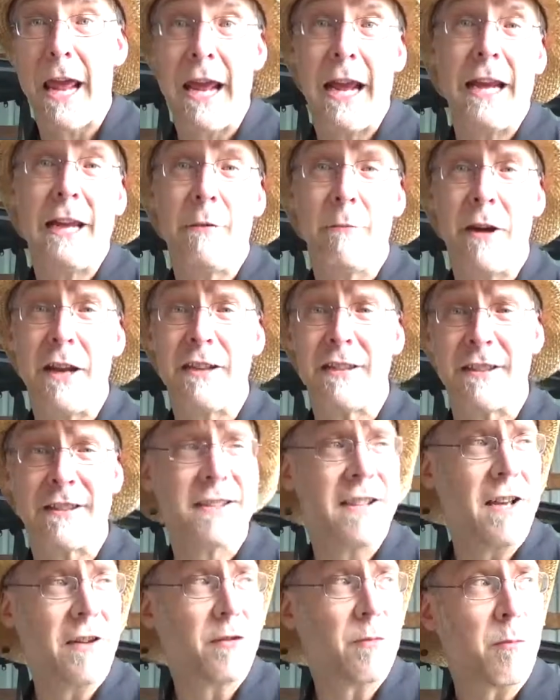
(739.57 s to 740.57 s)
Anyways, it
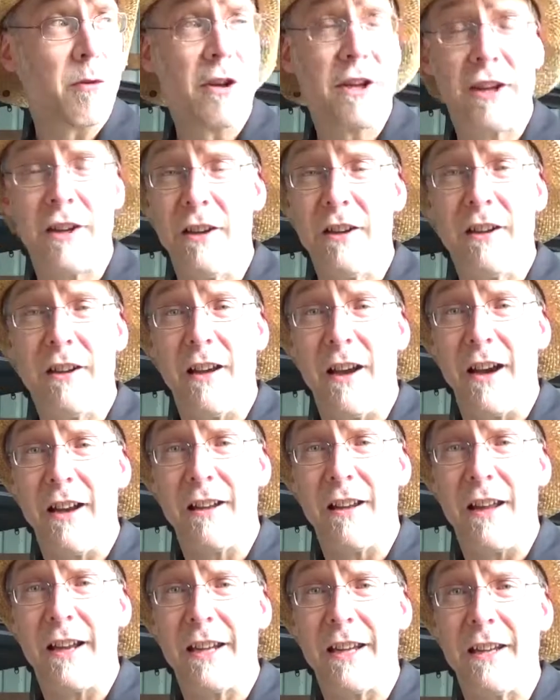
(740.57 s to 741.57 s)
sounds pretty good. I
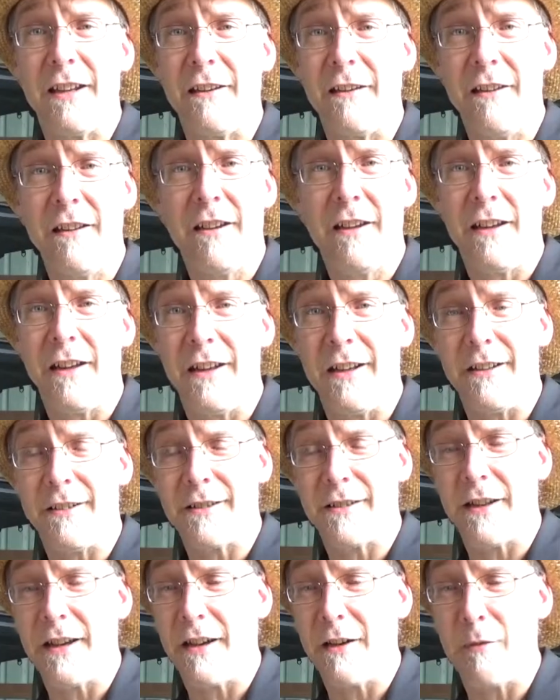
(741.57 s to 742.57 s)
like it.
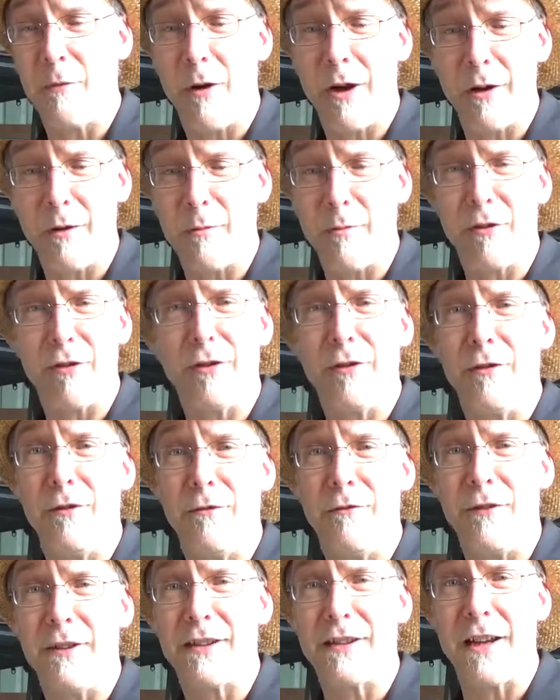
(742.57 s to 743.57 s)
It's uh,
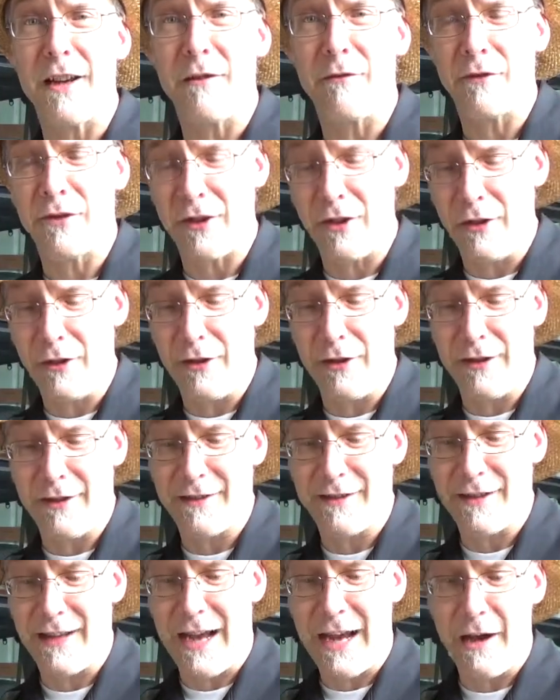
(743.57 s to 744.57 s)
waterproof. It sounds good.
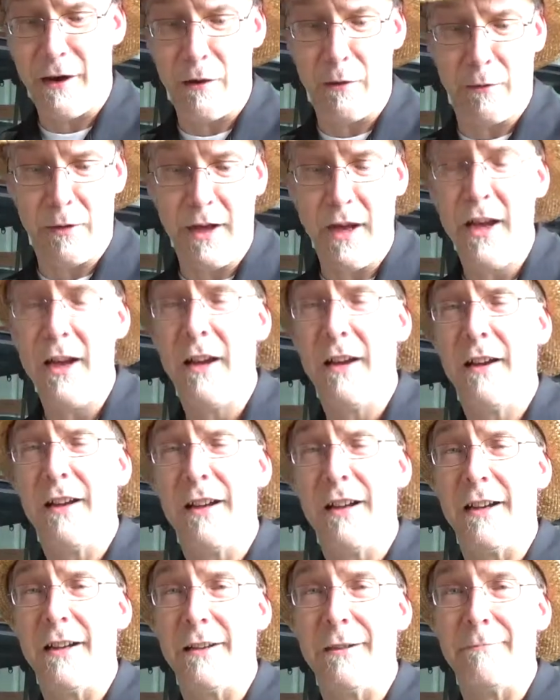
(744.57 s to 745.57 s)
It's loud.
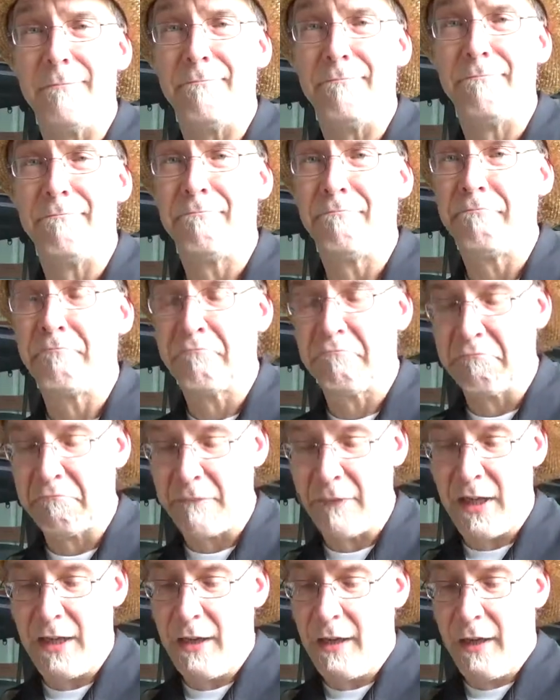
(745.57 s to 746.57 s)
Um,
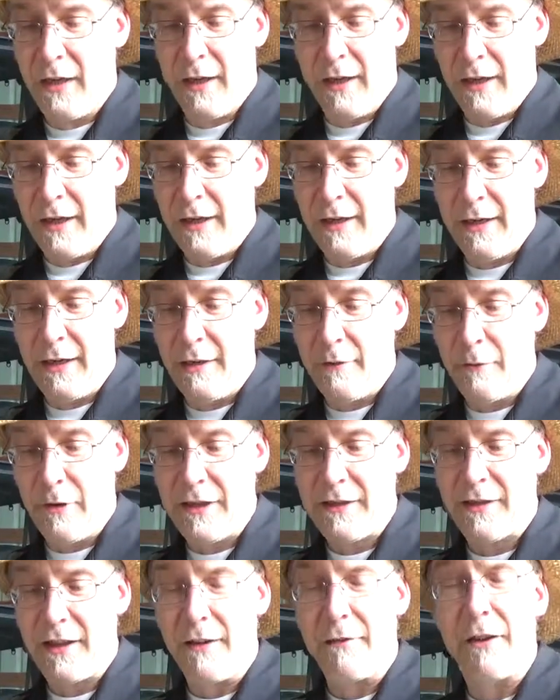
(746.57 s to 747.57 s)
and
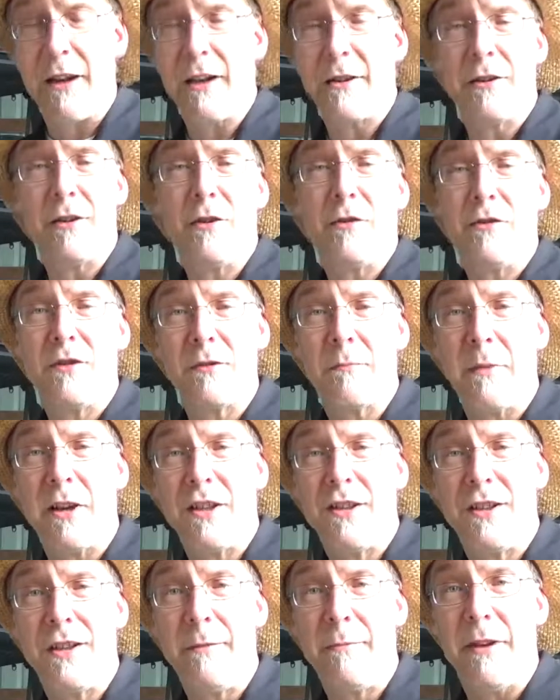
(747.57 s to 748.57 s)
anyways, I've got tunes in my
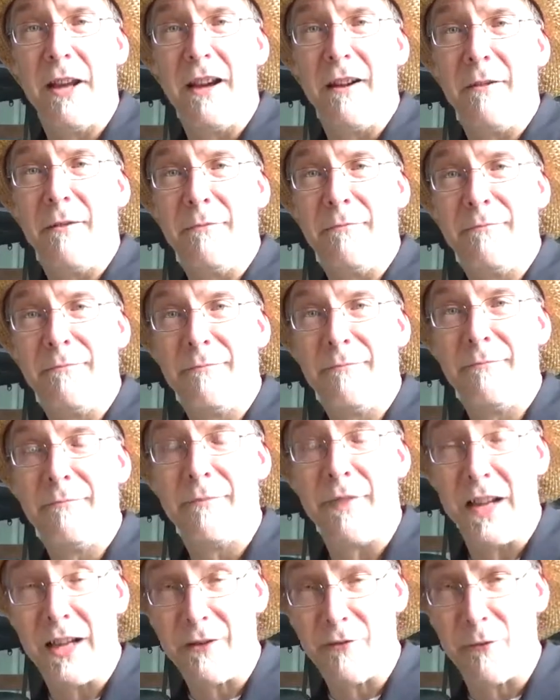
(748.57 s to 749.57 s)
Jeep now.
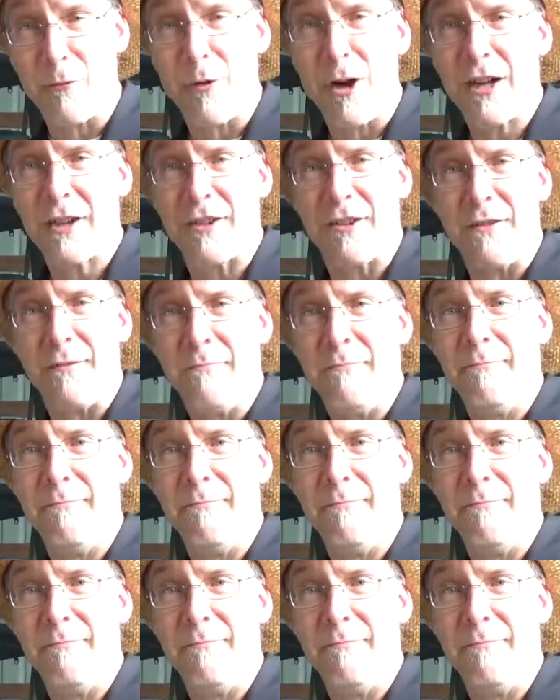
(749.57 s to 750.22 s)
Thanks for watching.